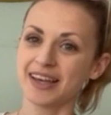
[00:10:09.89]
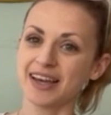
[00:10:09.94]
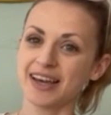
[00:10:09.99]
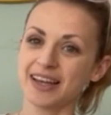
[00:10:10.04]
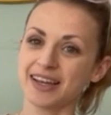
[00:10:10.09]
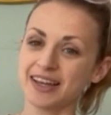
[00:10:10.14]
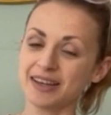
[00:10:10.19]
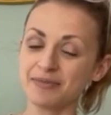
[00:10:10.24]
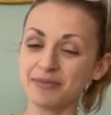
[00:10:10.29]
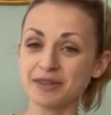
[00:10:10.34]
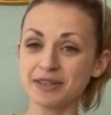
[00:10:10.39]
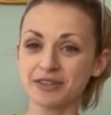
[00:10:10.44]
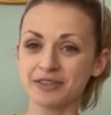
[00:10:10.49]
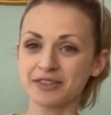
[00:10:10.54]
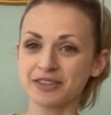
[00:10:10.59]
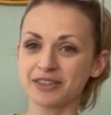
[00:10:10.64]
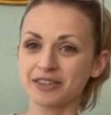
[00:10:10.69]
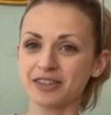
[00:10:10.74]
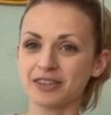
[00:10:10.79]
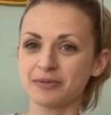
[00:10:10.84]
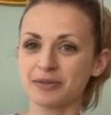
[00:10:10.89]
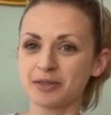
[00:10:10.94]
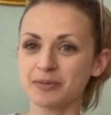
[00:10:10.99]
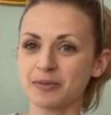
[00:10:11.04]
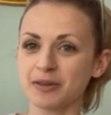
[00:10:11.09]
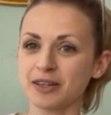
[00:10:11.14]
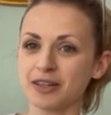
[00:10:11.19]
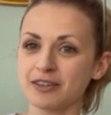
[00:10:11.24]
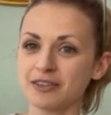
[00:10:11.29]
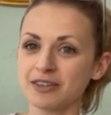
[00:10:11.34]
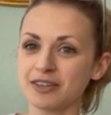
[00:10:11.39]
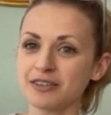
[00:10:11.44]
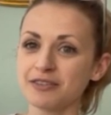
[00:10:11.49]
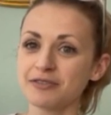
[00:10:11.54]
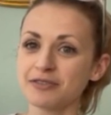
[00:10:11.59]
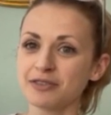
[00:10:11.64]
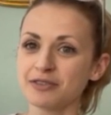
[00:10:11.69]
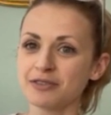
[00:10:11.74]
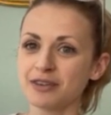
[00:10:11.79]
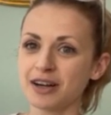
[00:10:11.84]
And let me know in the comments below
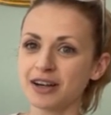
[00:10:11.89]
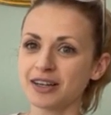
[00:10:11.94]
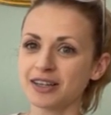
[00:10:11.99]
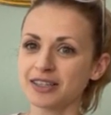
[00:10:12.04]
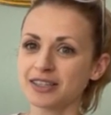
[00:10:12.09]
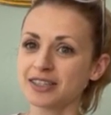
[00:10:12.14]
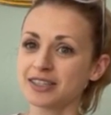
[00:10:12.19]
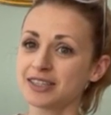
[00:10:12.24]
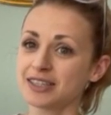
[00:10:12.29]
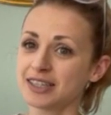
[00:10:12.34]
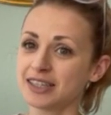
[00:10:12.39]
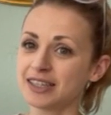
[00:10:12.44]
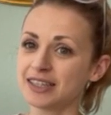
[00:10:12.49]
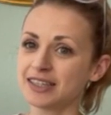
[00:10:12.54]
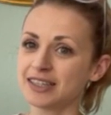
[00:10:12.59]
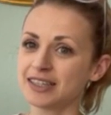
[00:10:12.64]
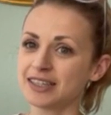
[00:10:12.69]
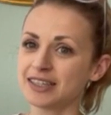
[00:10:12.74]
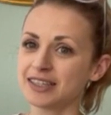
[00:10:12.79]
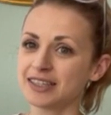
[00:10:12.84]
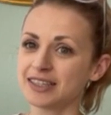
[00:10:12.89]
if you are still